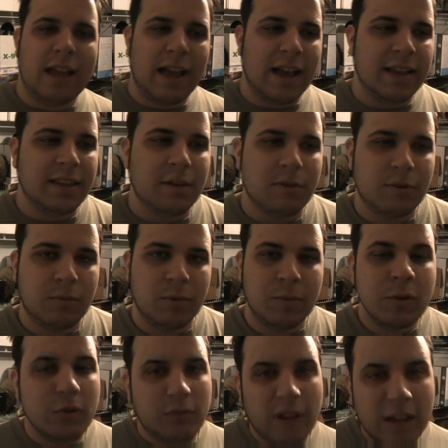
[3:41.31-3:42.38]
and they would
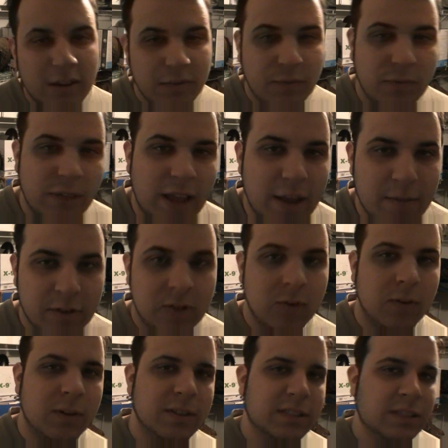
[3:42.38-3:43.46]
remove
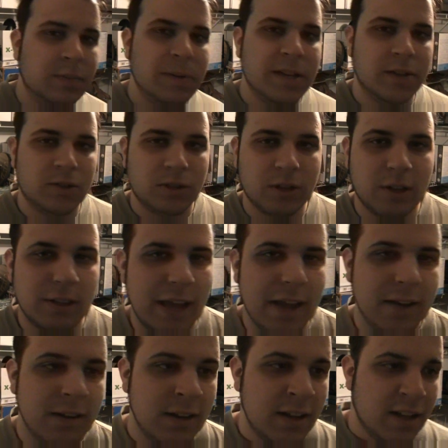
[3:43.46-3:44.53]
inflammatory speech and all
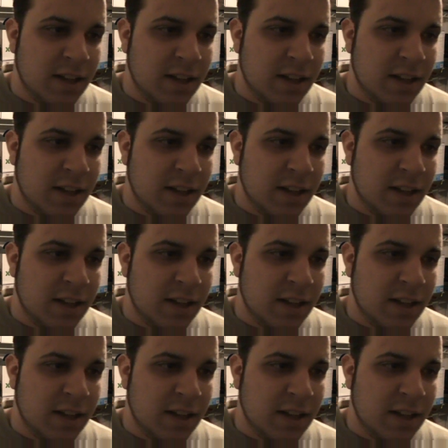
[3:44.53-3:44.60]
that.